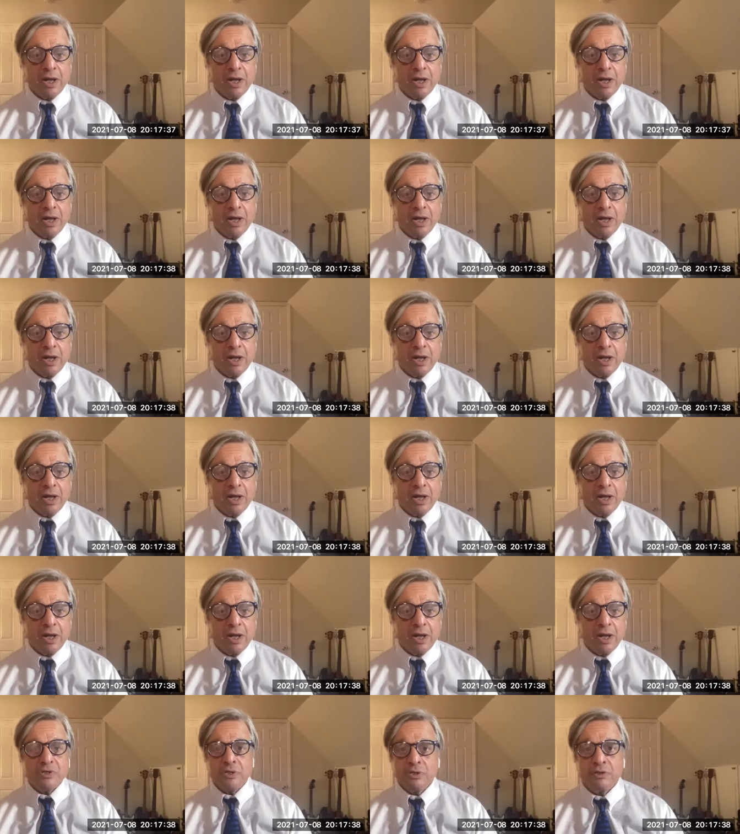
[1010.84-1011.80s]
The freaked out
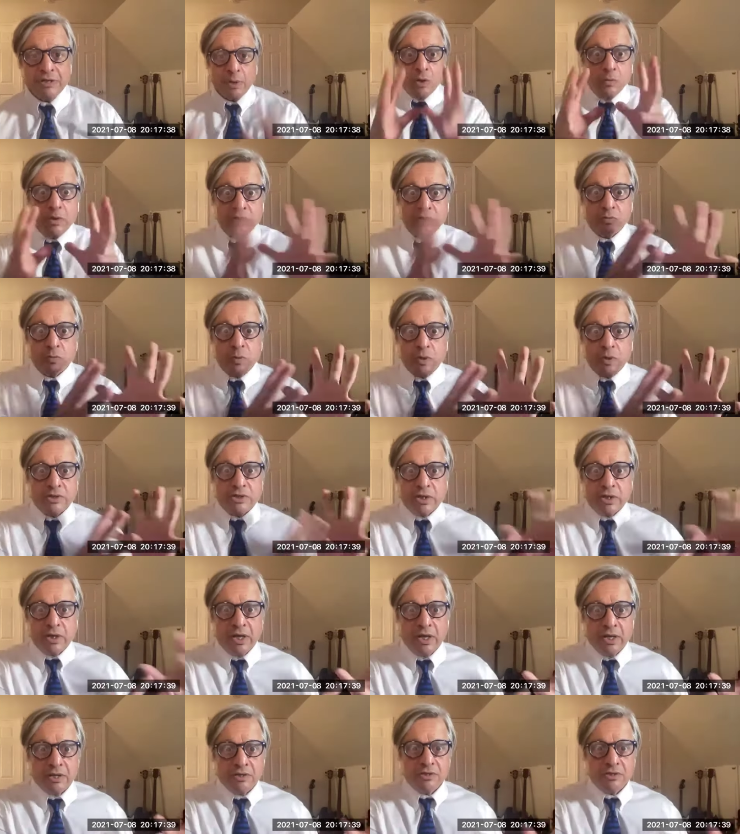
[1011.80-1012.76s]
mind always
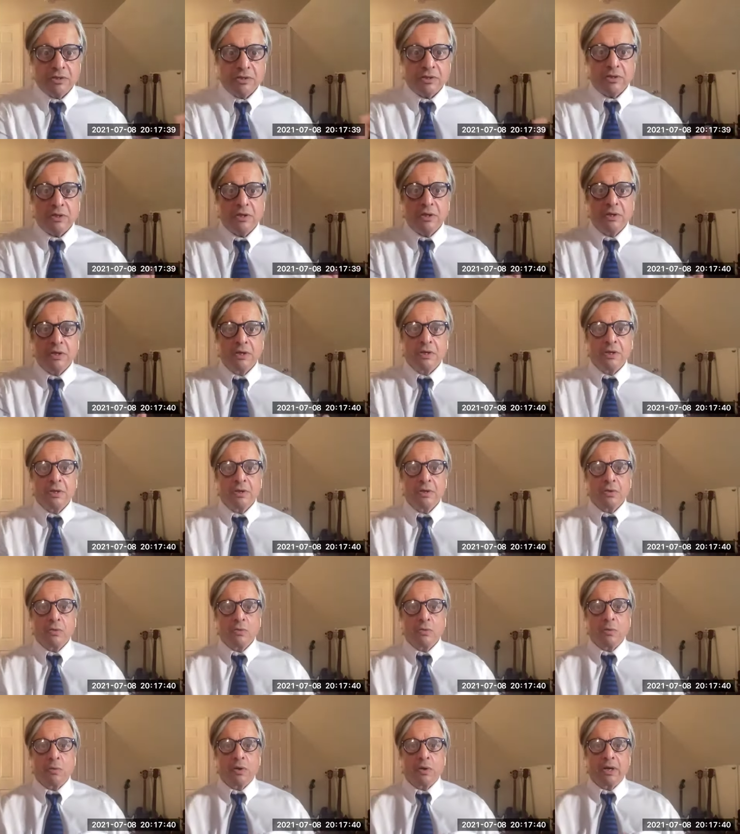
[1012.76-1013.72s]
wants an answer,
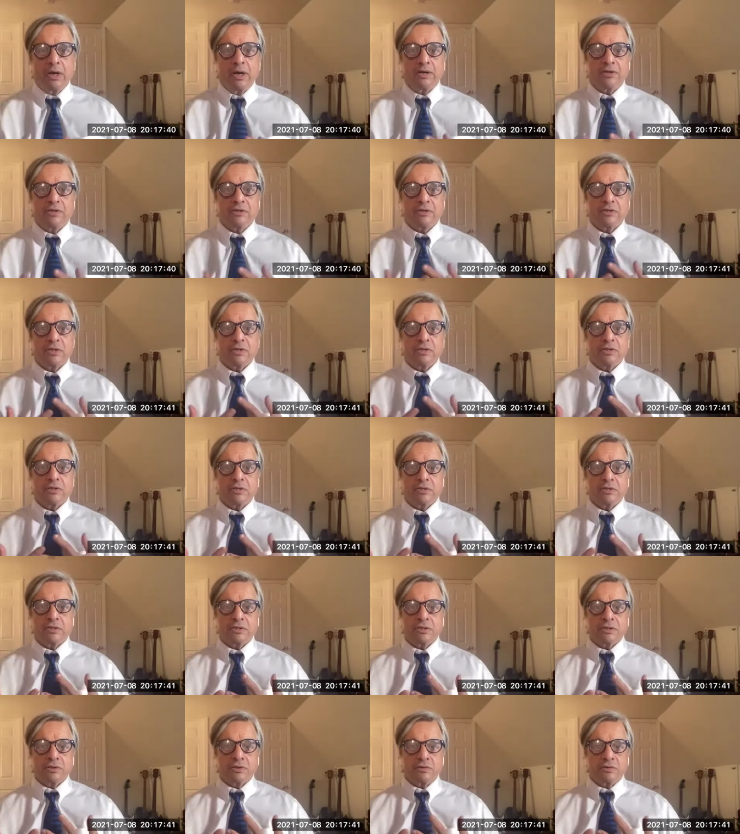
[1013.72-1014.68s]
whereas
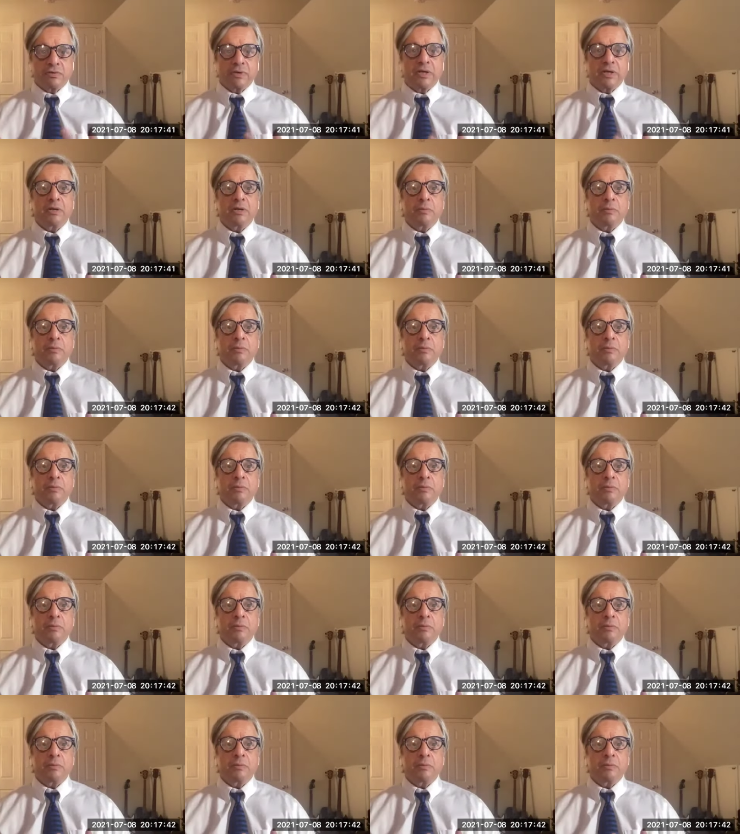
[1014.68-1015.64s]
serene
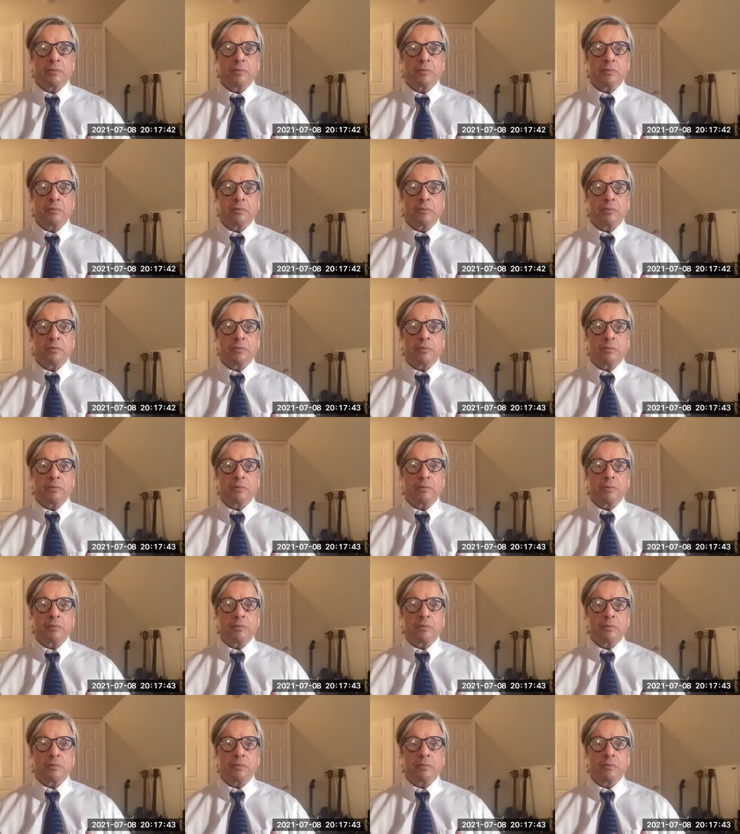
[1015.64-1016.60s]
mind
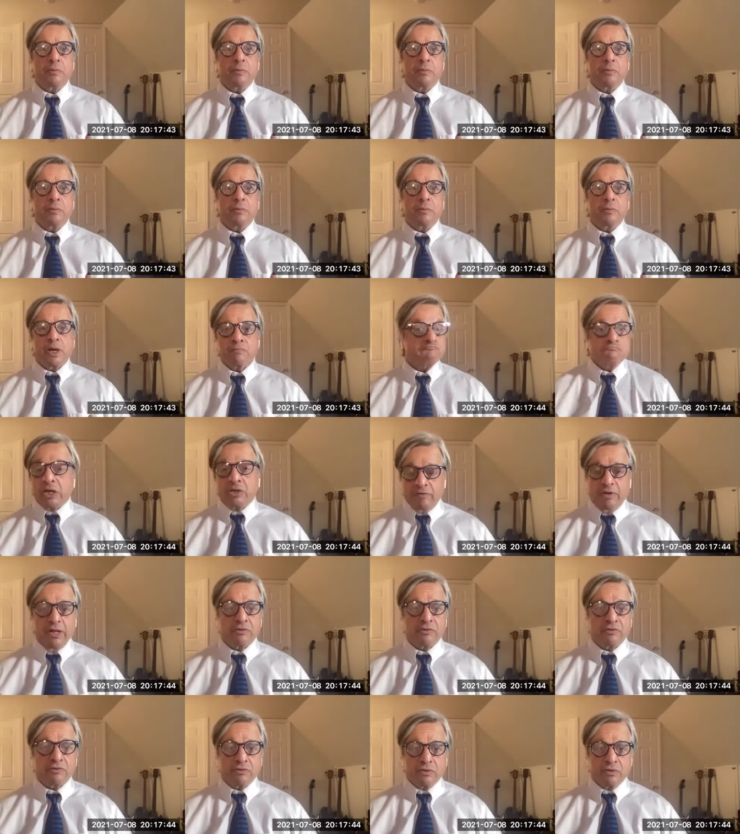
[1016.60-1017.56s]
could wait for
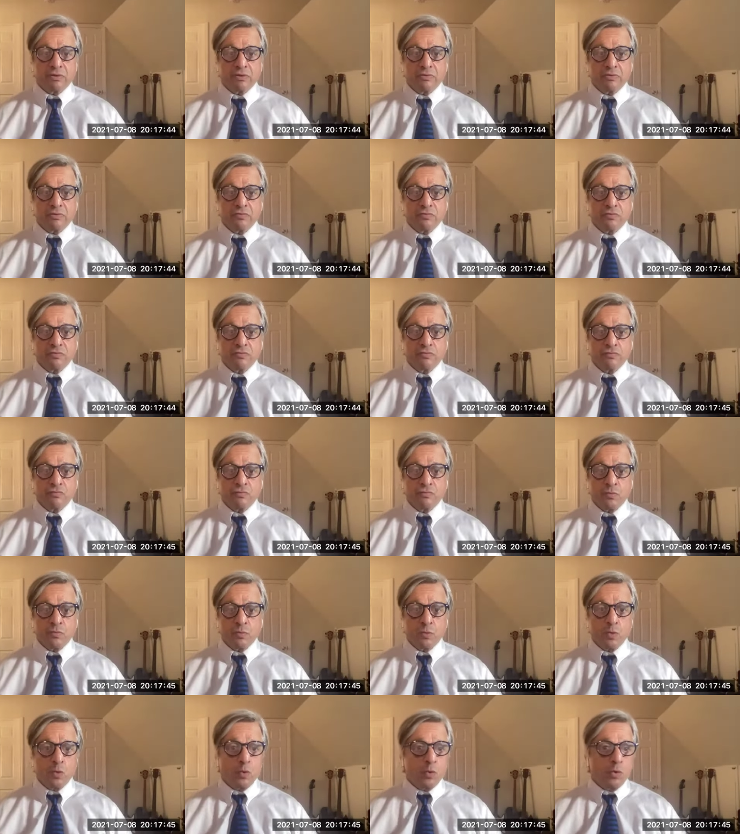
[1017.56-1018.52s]
an answer,
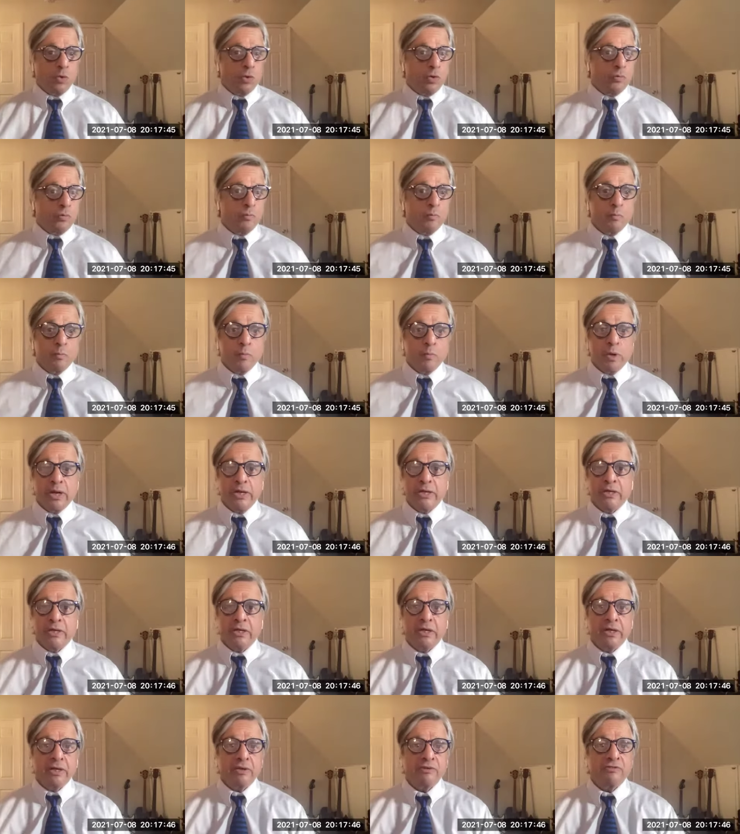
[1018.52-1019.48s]
or
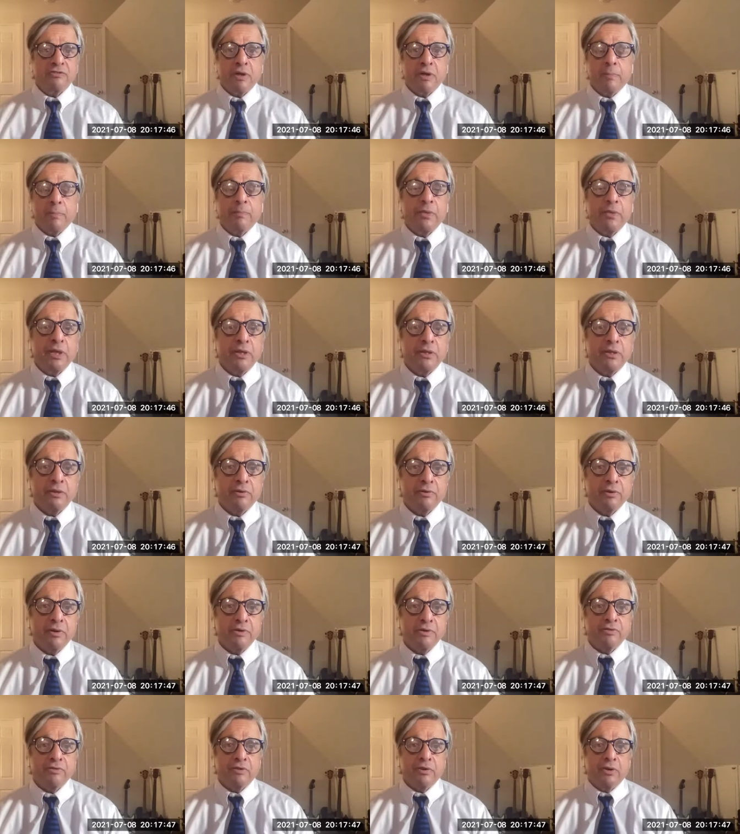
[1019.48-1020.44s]
could accept that
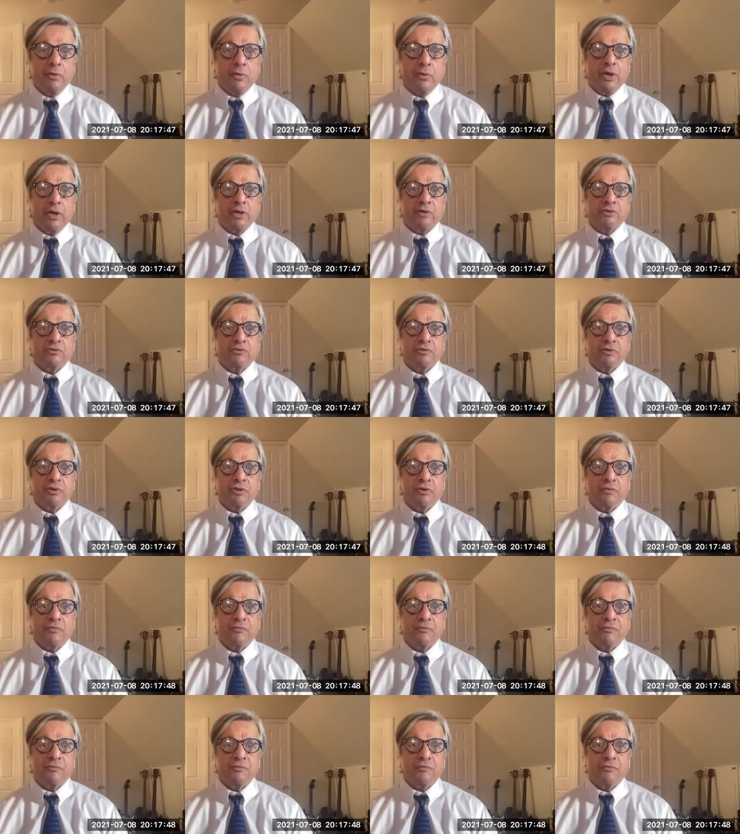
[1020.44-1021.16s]
there is no answer.